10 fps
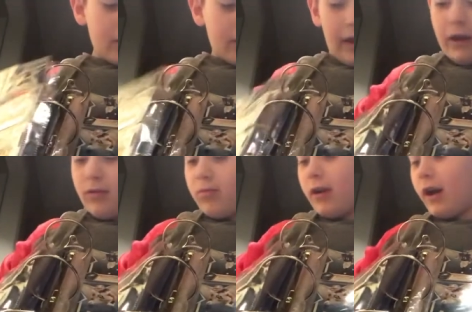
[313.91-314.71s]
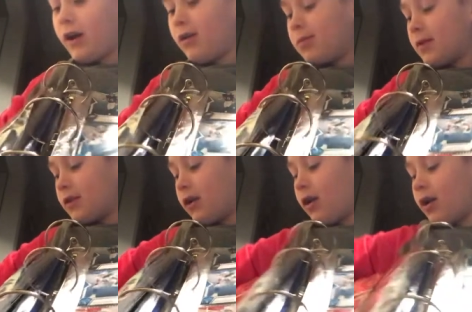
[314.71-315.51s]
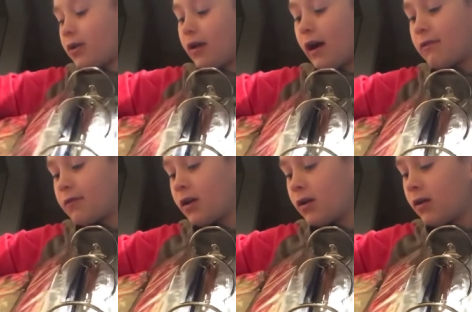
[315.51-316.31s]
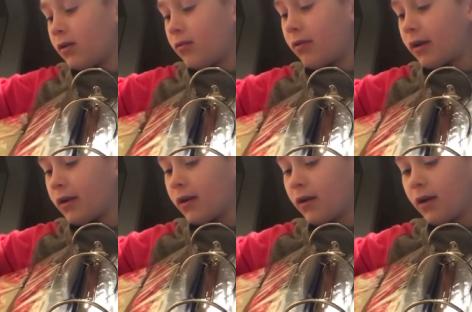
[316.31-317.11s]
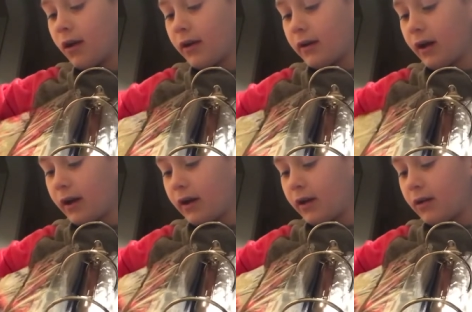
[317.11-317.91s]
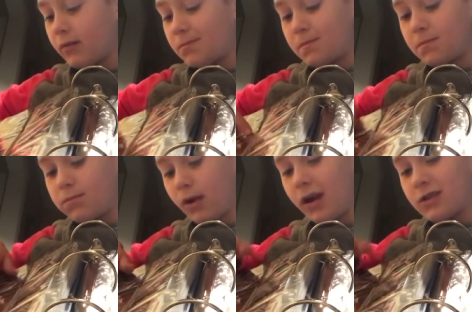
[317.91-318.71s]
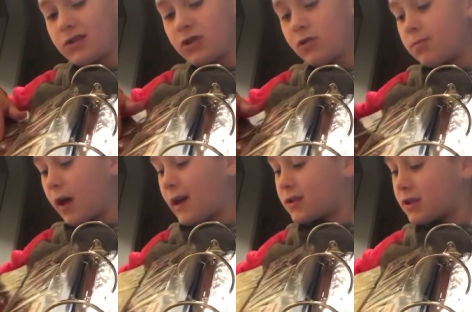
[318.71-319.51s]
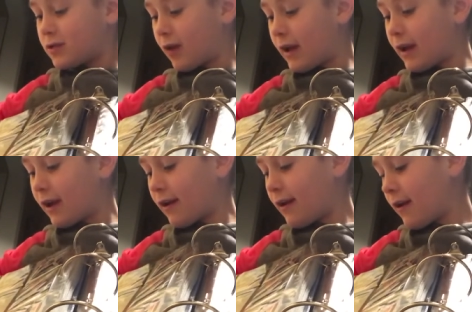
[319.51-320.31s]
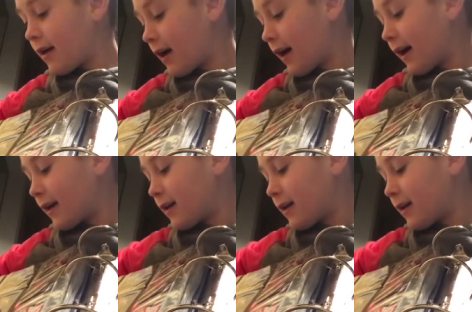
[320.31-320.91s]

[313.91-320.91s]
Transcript: like when I opened the autograph one. I got two patches right here. I